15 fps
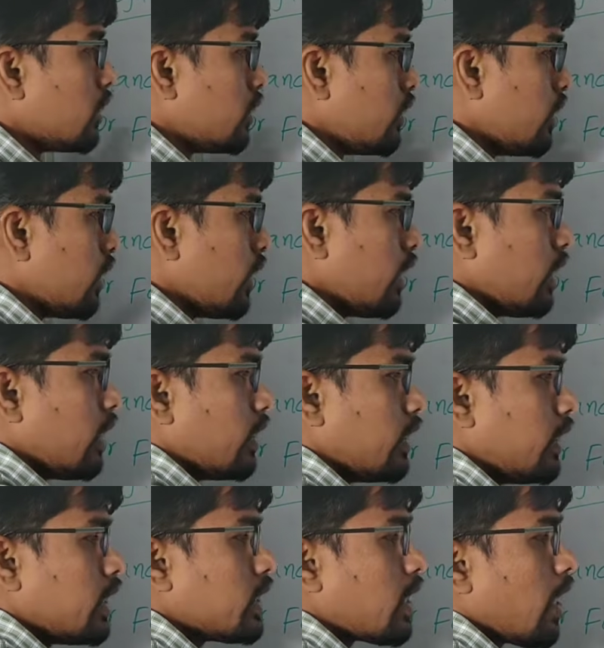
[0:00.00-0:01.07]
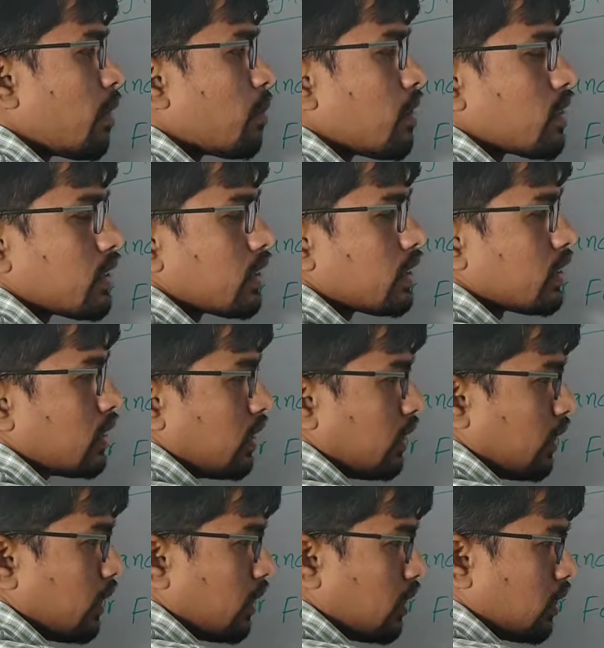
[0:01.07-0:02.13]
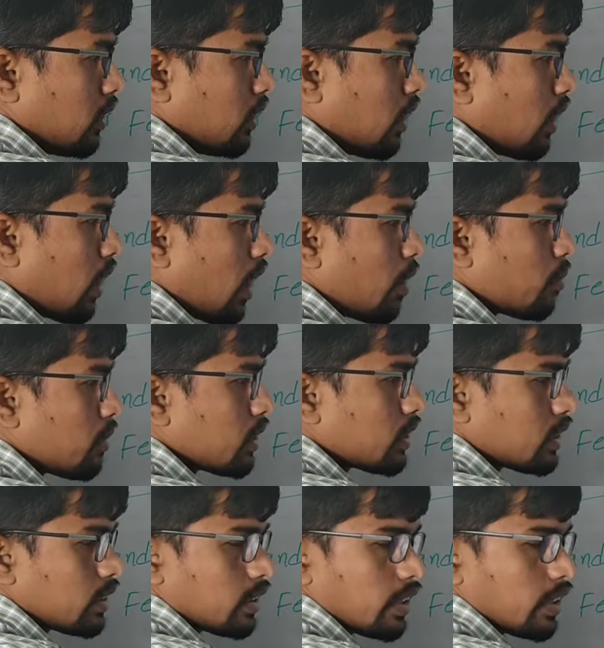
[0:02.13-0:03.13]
these landmasses, the landmass